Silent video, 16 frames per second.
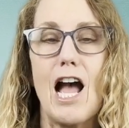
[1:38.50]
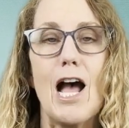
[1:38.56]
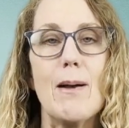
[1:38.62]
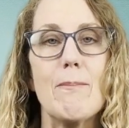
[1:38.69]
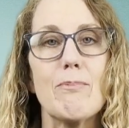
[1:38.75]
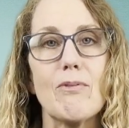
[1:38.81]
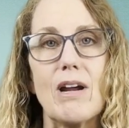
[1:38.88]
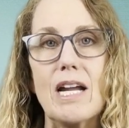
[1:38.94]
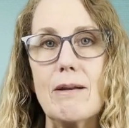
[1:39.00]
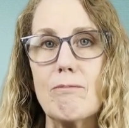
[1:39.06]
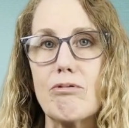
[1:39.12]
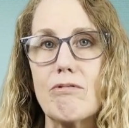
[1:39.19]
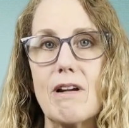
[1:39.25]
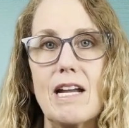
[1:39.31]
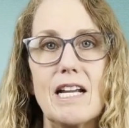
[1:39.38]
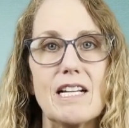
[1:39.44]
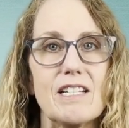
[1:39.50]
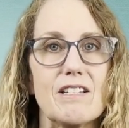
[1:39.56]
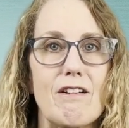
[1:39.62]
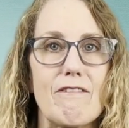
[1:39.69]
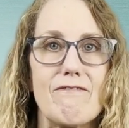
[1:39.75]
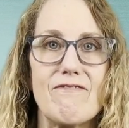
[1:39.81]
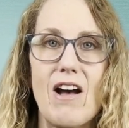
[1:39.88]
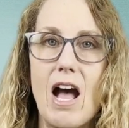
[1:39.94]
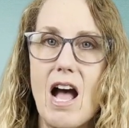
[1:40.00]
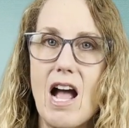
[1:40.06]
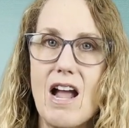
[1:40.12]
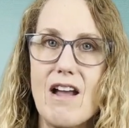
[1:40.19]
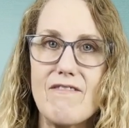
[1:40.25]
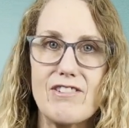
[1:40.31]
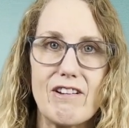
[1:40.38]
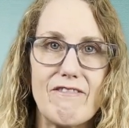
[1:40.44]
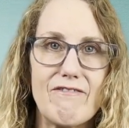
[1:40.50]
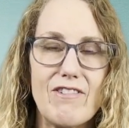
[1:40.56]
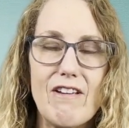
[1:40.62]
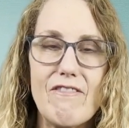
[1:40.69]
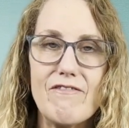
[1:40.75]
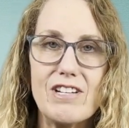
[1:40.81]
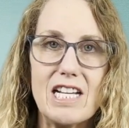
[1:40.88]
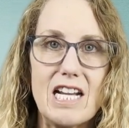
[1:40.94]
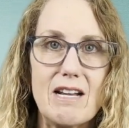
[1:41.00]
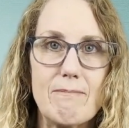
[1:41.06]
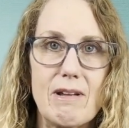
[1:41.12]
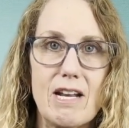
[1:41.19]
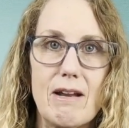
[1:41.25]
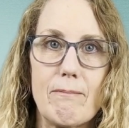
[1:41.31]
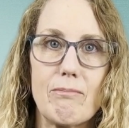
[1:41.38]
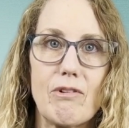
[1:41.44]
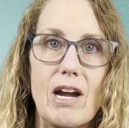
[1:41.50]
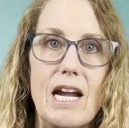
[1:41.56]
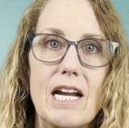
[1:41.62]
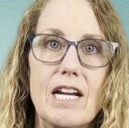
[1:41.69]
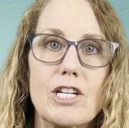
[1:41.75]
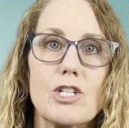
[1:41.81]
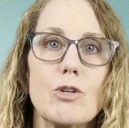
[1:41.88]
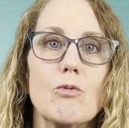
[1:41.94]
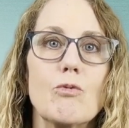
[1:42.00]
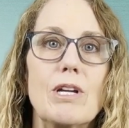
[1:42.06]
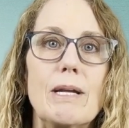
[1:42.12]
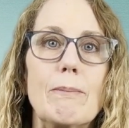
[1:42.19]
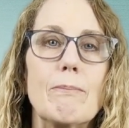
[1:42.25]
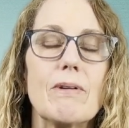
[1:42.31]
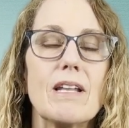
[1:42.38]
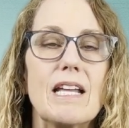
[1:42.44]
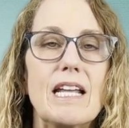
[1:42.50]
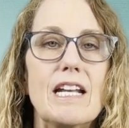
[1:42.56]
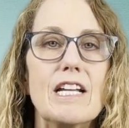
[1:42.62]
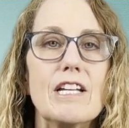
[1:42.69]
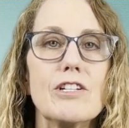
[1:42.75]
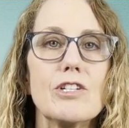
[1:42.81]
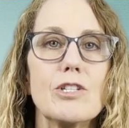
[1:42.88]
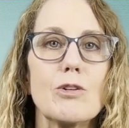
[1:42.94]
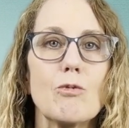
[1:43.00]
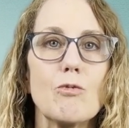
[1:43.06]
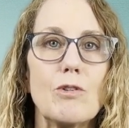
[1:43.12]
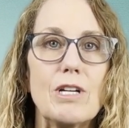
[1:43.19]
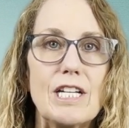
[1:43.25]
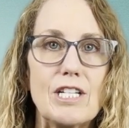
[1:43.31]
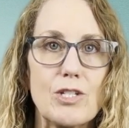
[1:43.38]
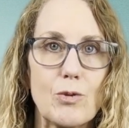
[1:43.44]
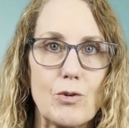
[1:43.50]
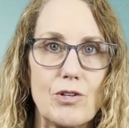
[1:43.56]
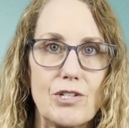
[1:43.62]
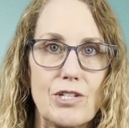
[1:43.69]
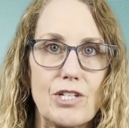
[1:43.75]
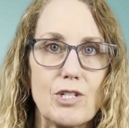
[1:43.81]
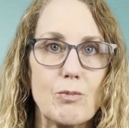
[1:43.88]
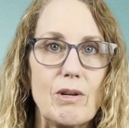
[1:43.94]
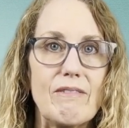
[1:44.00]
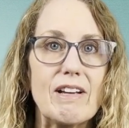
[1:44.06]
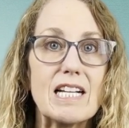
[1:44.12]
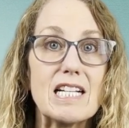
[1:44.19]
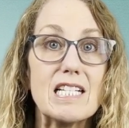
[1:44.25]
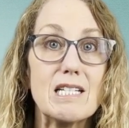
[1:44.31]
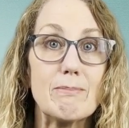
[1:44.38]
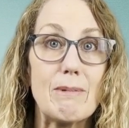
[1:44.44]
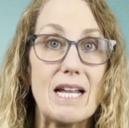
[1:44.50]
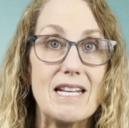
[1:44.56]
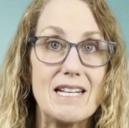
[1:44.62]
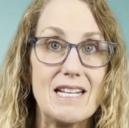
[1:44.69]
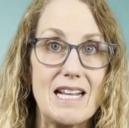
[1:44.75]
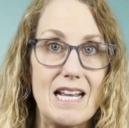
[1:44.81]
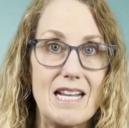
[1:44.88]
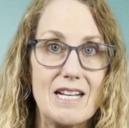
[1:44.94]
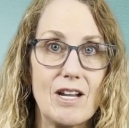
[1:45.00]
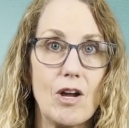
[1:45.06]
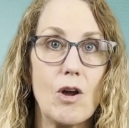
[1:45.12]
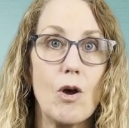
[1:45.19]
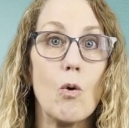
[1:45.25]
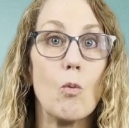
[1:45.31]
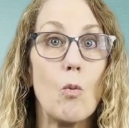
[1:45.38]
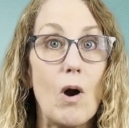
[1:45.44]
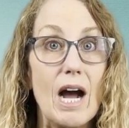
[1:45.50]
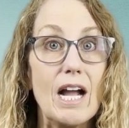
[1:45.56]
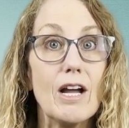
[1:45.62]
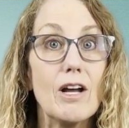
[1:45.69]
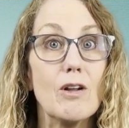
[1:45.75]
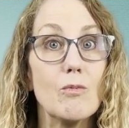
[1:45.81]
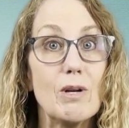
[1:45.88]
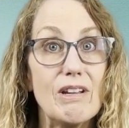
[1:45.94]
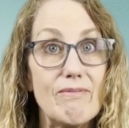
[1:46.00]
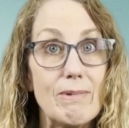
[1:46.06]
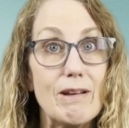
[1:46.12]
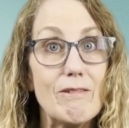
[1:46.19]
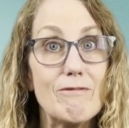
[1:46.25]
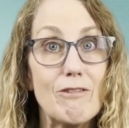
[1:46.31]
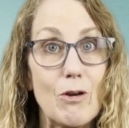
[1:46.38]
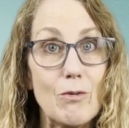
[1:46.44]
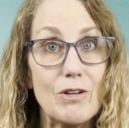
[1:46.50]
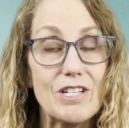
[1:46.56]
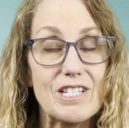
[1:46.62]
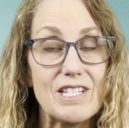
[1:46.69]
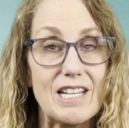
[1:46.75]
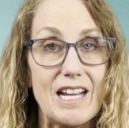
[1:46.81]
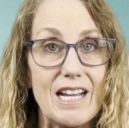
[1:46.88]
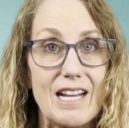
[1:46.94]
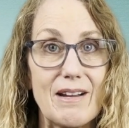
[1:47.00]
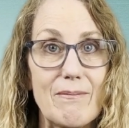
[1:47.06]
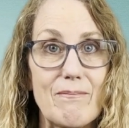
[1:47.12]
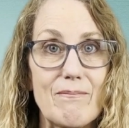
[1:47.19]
A brain break is a 5 to 15 minute break to replenish the resources we've expended while we've been focusing.